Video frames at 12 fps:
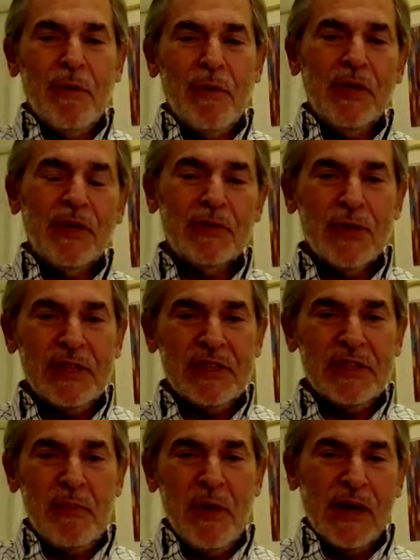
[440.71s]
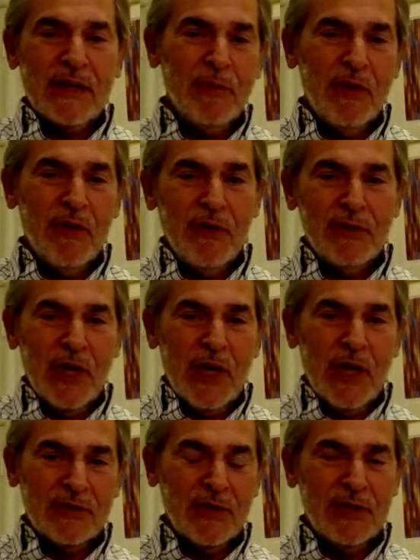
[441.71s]
I mean, you can trace it back to the Monroe
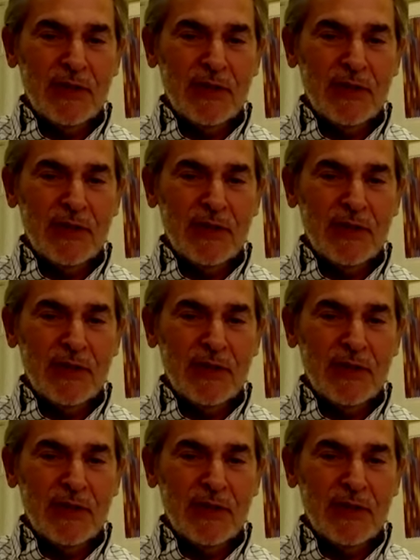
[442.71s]
Doctrine